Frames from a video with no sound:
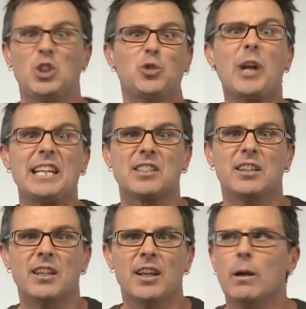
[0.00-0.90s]
Great.
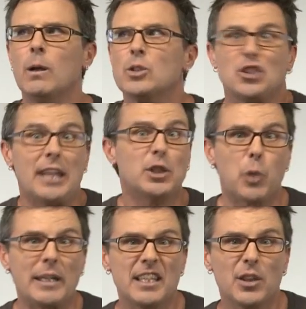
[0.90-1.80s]

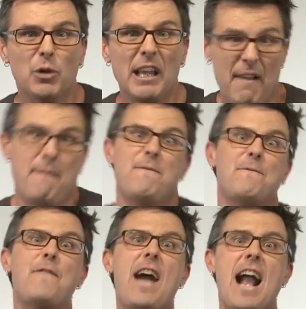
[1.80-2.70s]
10:23
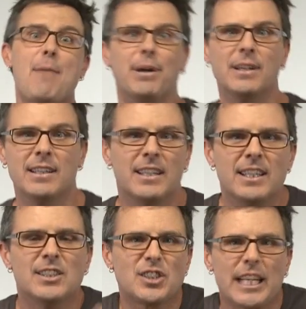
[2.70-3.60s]
fab.
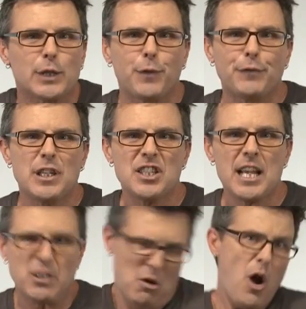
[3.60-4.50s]

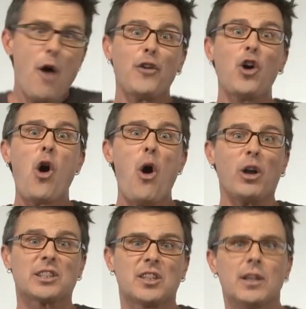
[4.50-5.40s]
6:56 of
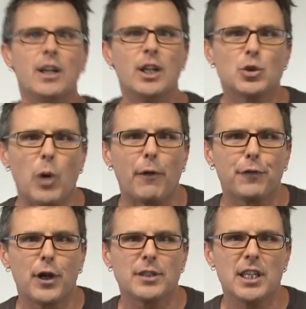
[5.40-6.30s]
course.
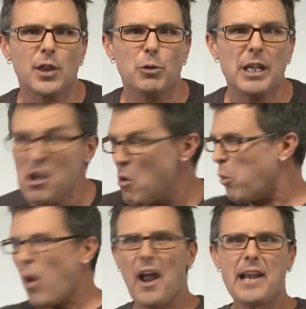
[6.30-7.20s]
12:33
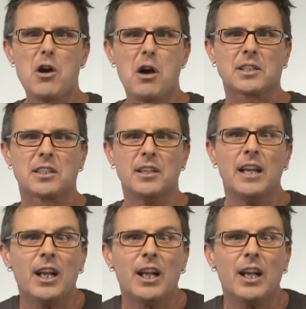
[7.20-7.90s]
why not?